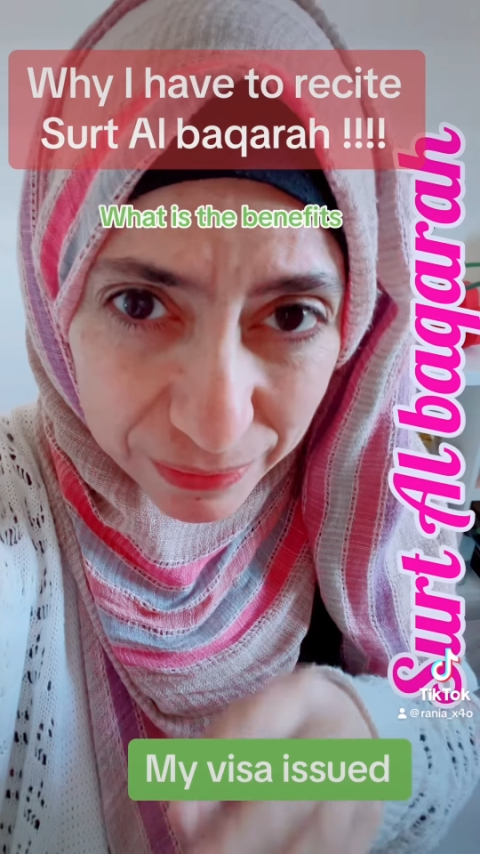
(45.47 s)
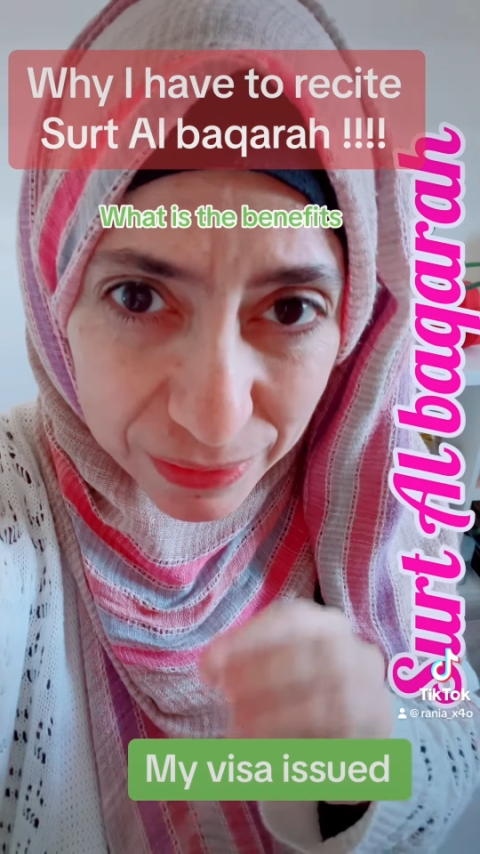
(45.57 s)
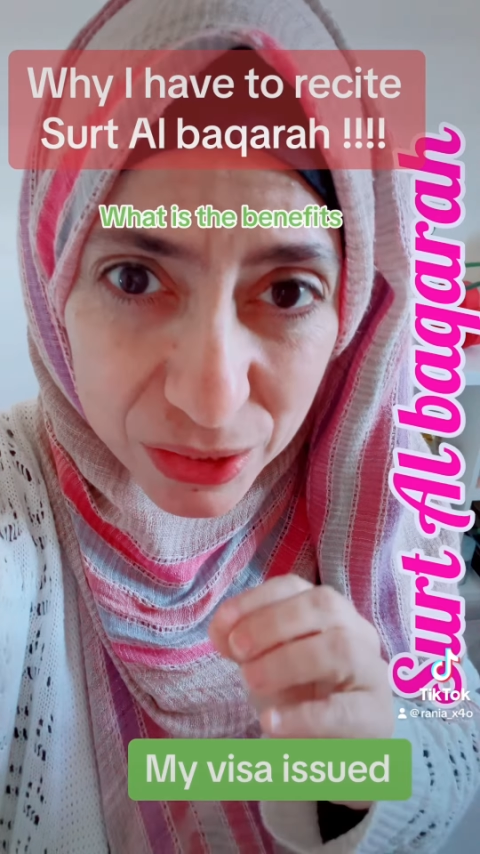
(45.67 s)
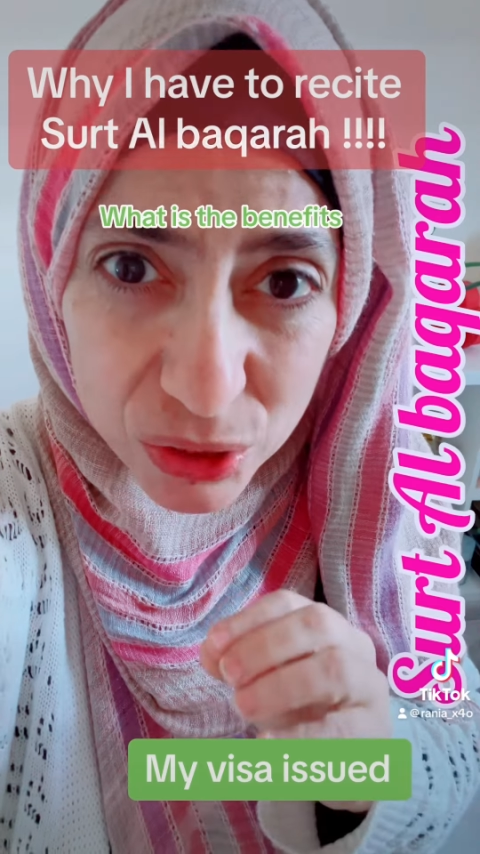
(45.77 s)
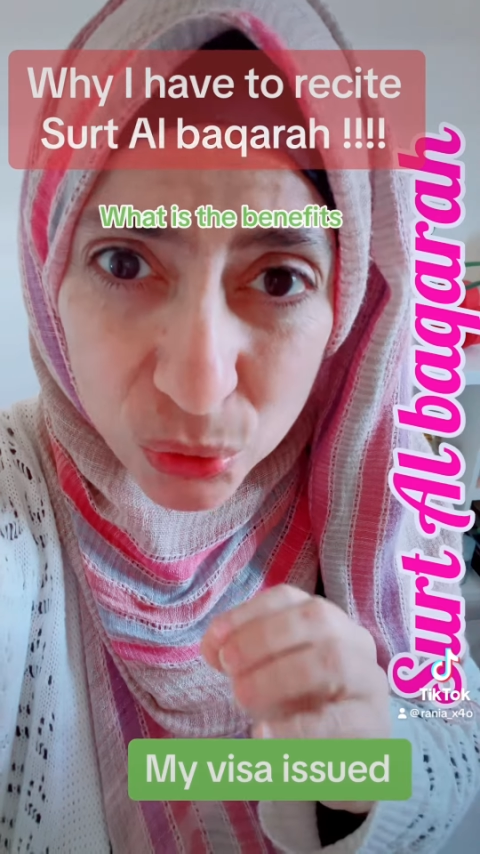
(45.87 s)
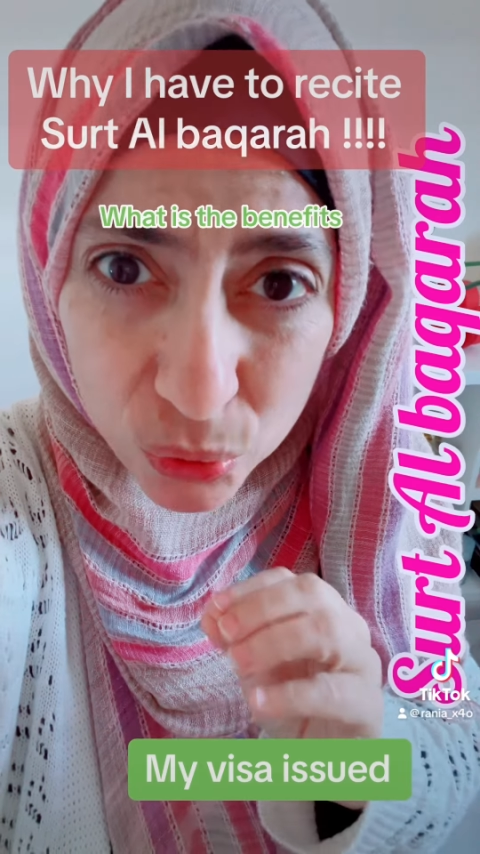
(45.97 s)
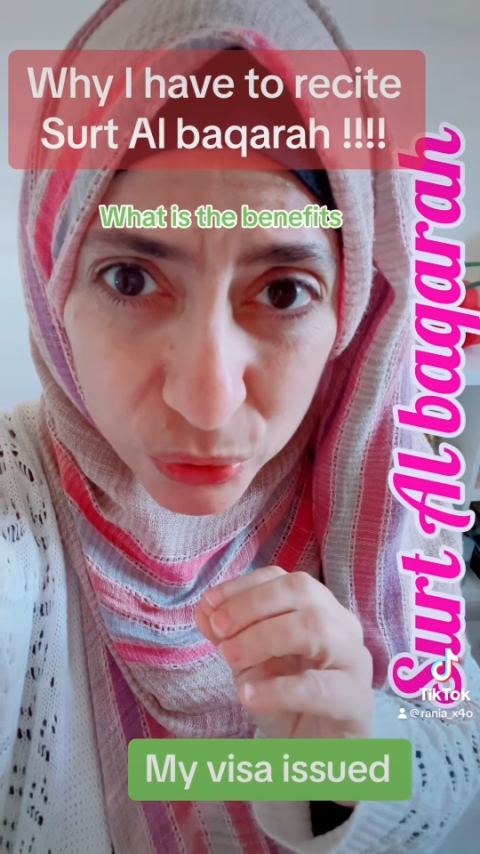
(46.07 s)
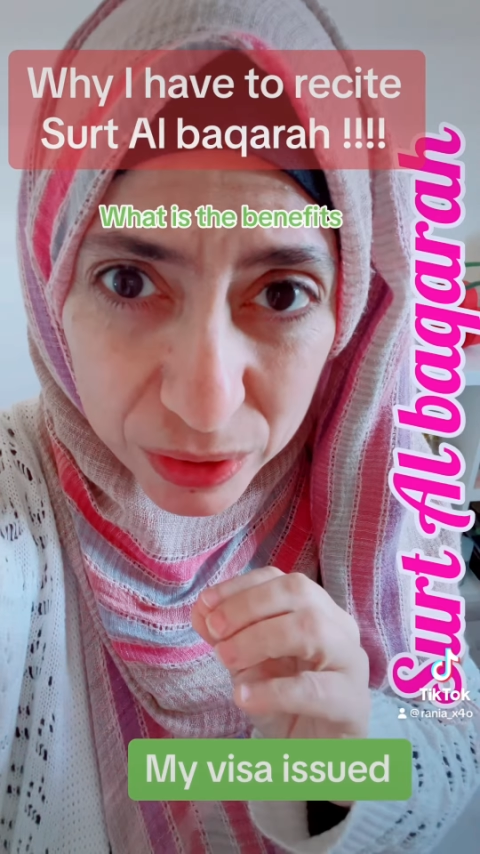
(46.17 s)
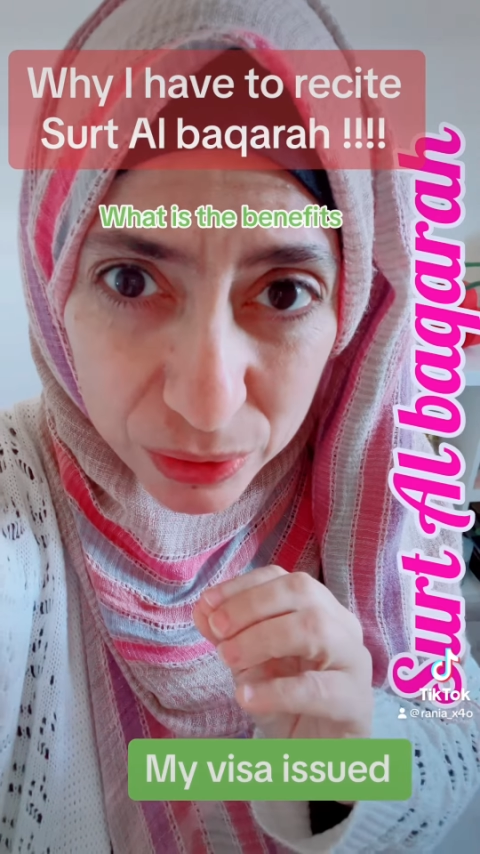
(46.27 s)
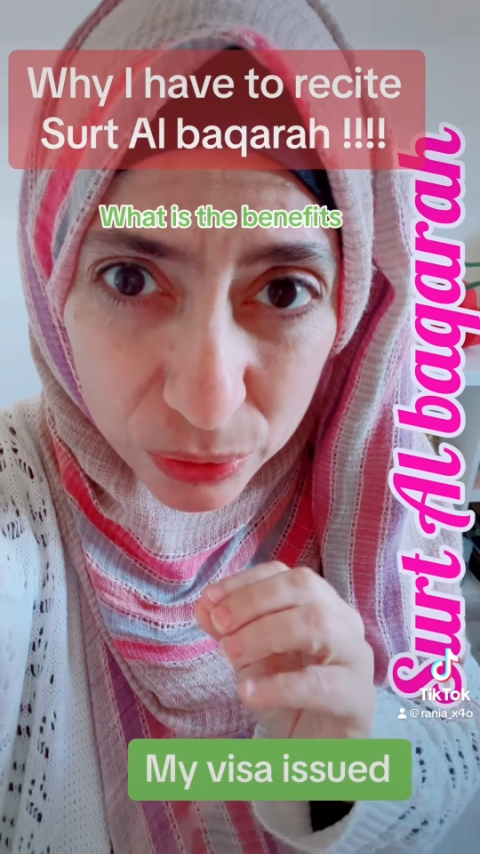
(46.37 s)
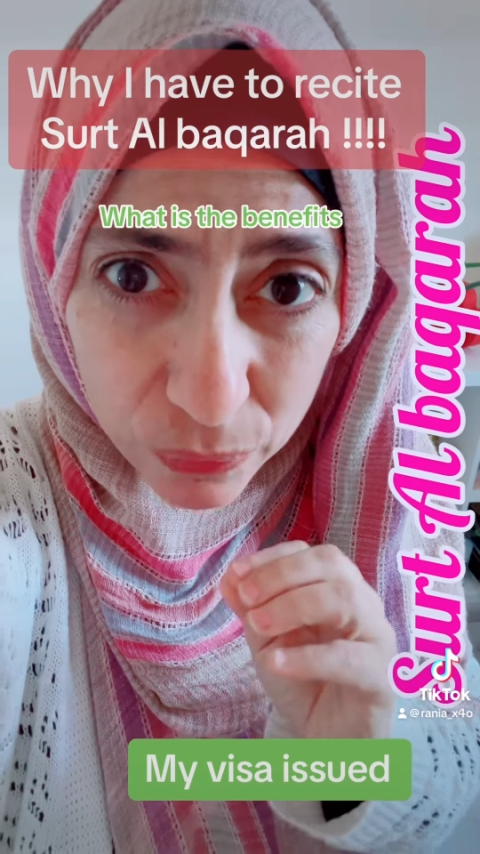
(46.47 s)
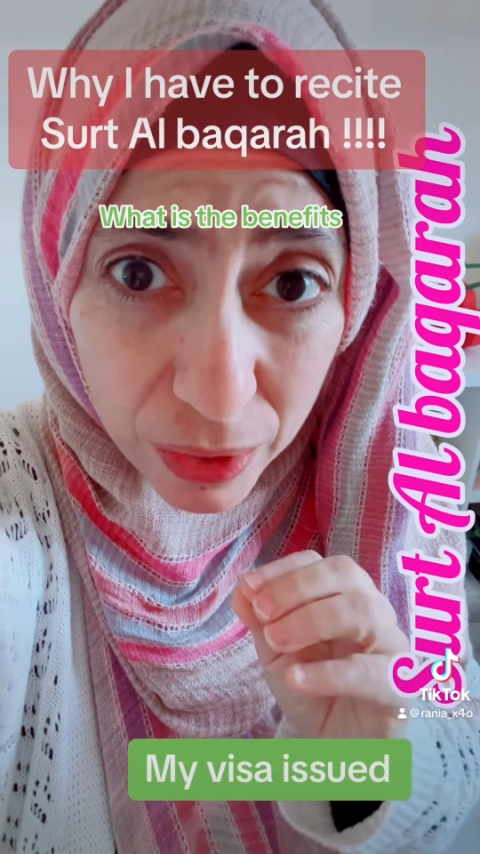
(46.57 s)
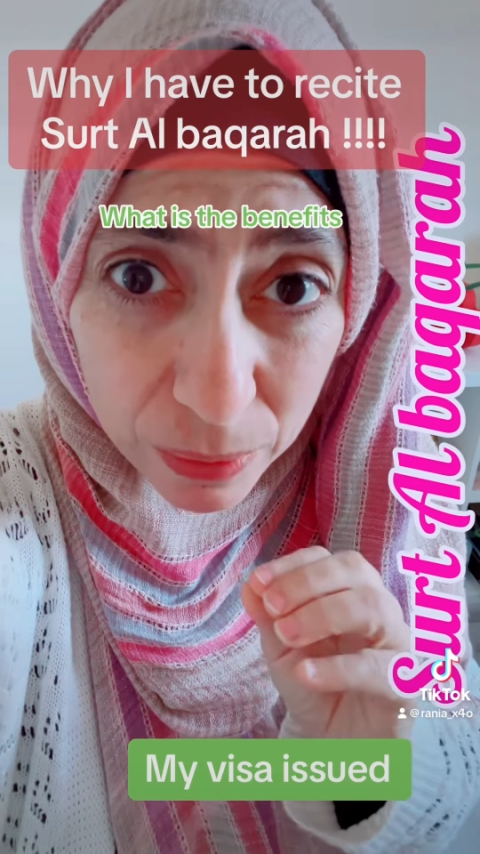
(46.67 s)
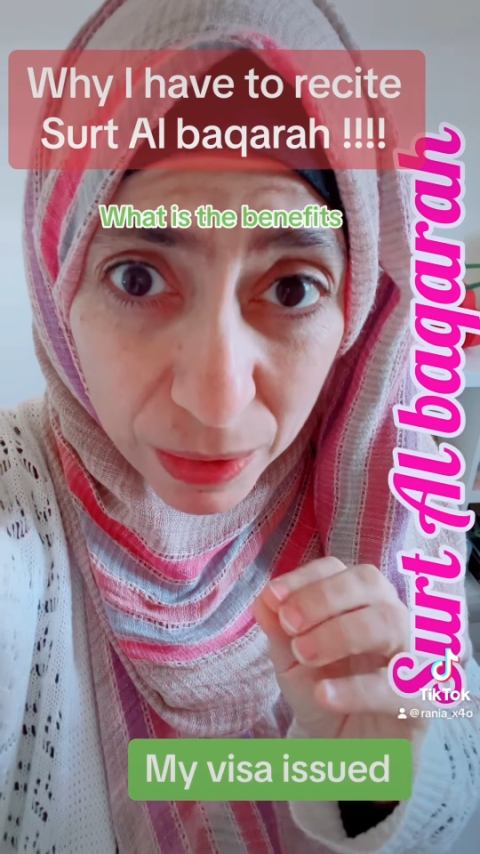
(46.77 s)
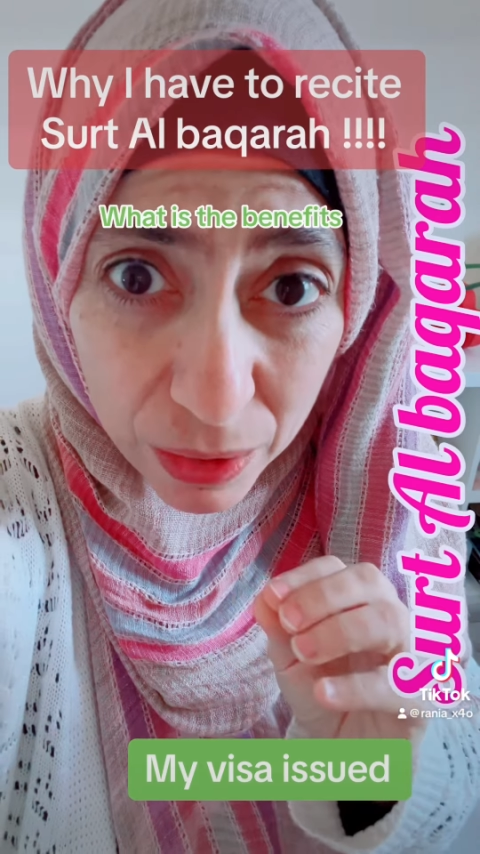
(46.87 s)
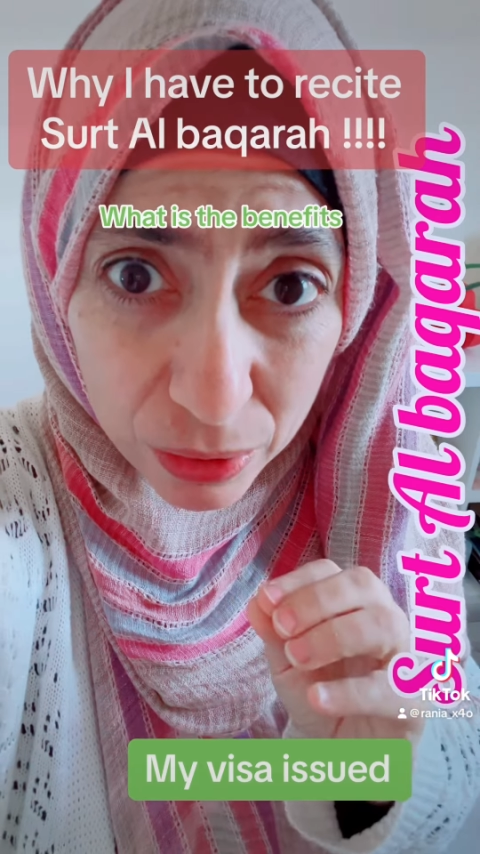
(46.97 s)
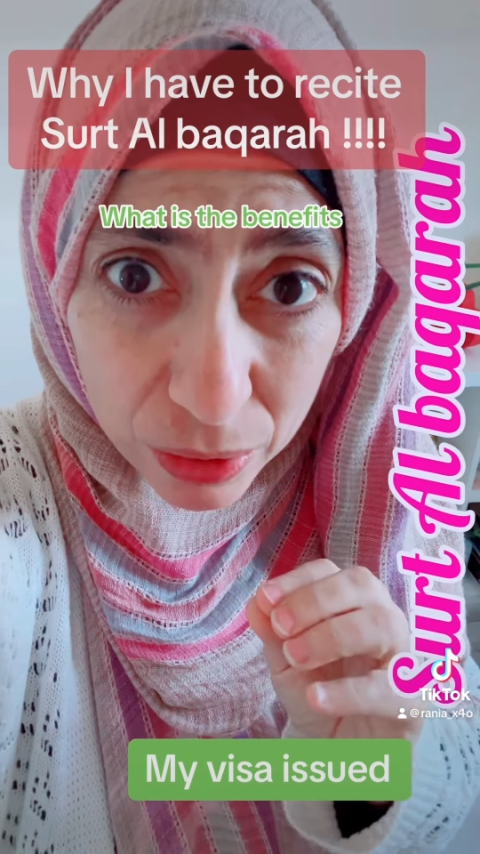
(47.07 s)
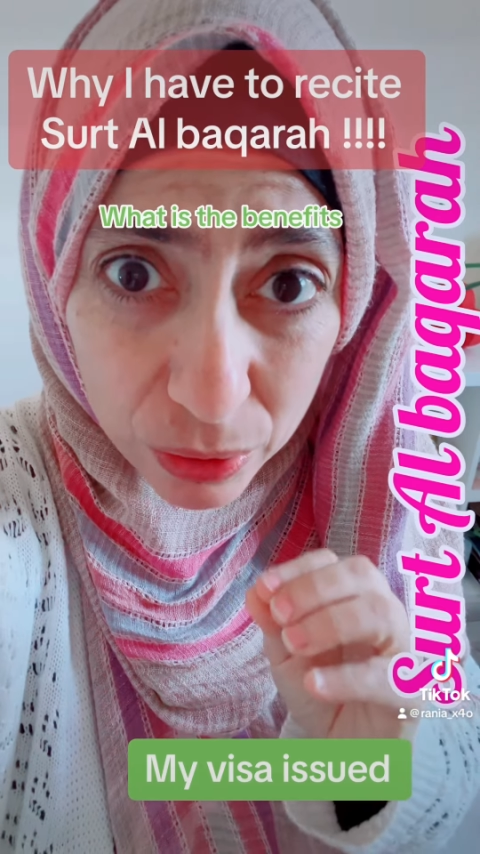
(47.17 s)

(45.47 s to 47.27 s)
the story of Al-Baqarah,